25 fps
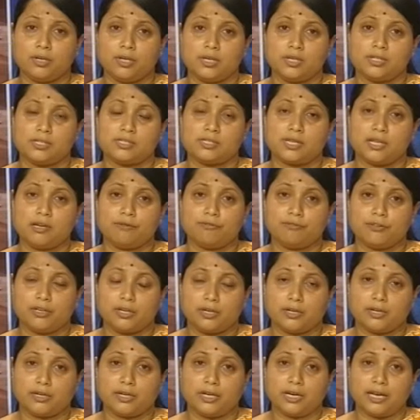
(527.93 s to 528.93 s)

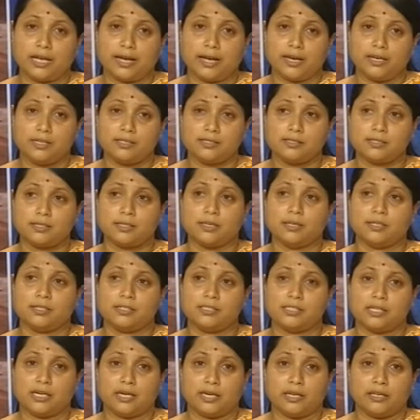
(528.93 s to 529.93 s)
self-reliance,
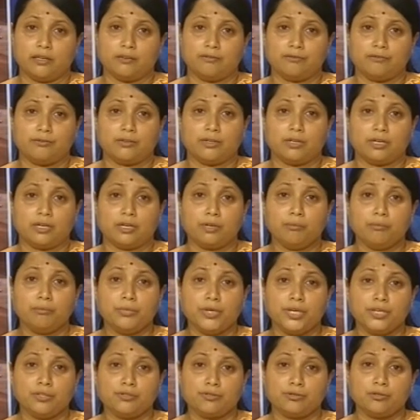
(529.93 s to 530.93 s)
drive,
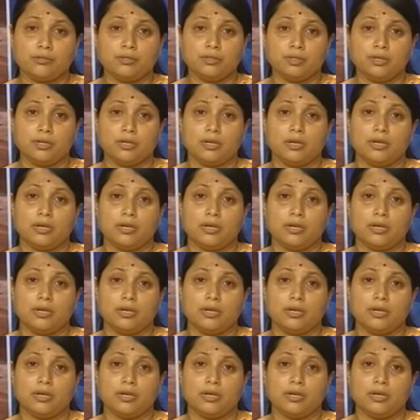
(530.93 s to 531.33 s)
ambition,